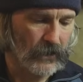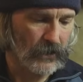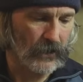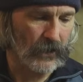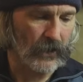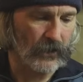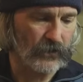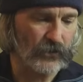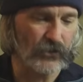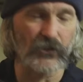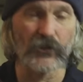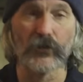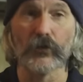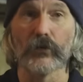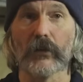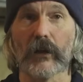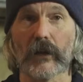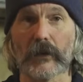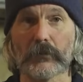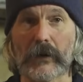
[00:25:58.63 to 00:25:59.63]
I used to do a
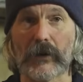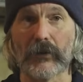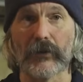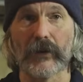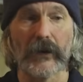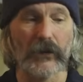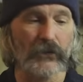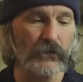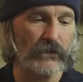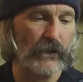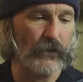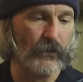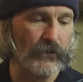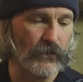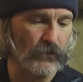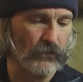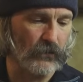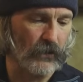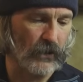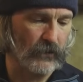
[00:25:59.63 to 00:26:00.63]
lot of Mountain House. Now I
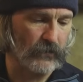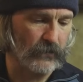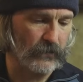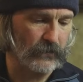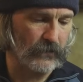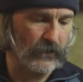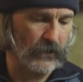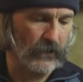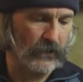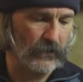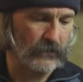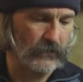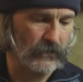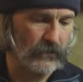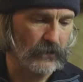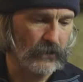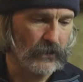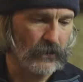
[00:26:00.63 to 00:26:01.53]
do a lot of these guys.